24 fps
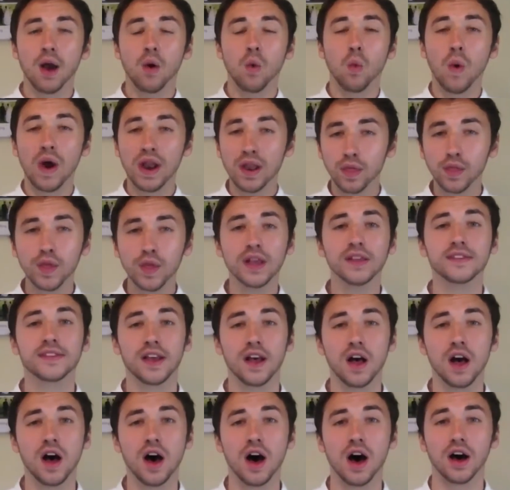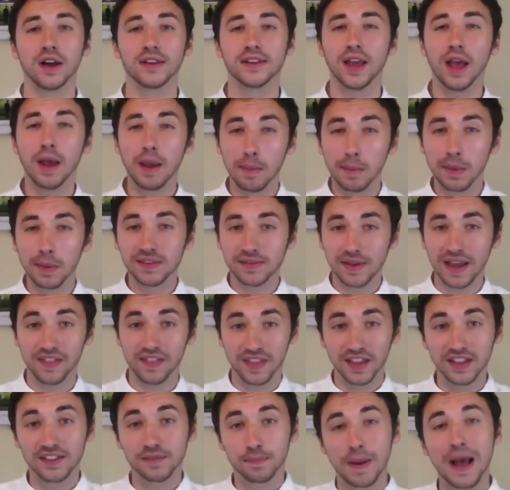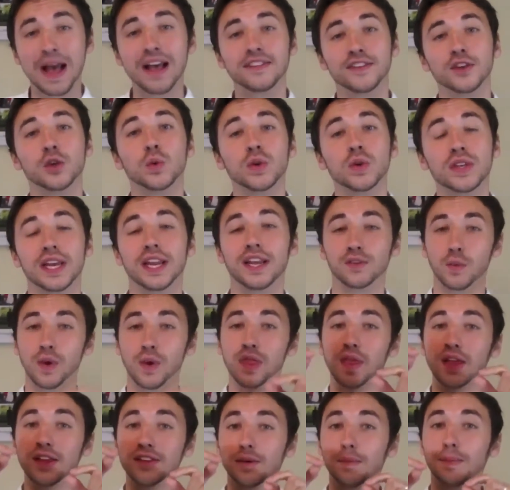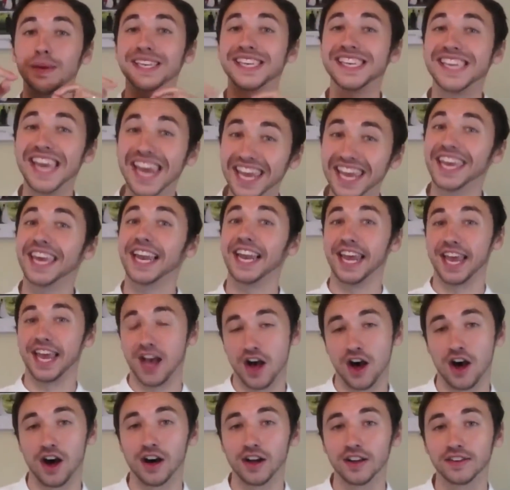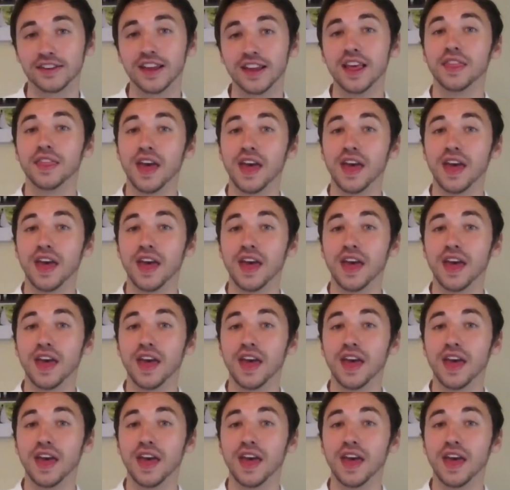when things are hard, in fact, this passage would tell us when things are particularly hard,